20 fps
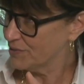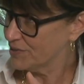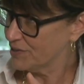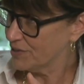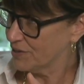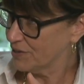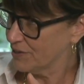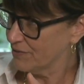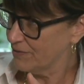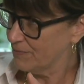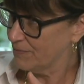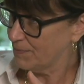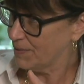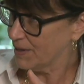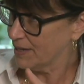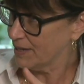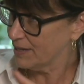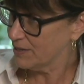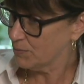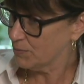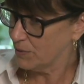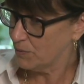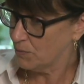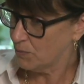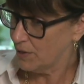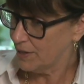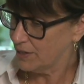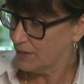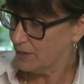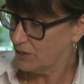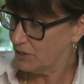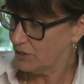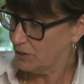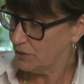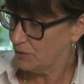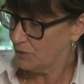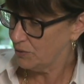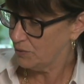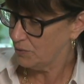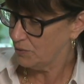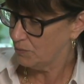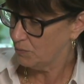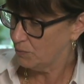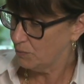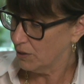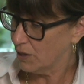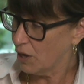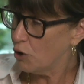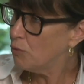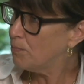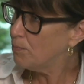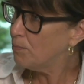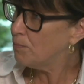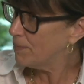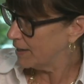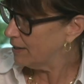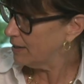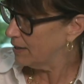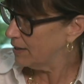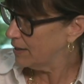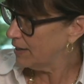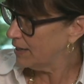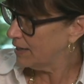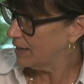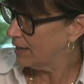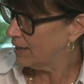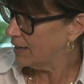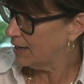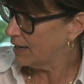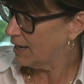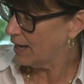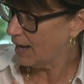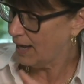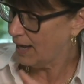reserve, because we'll open in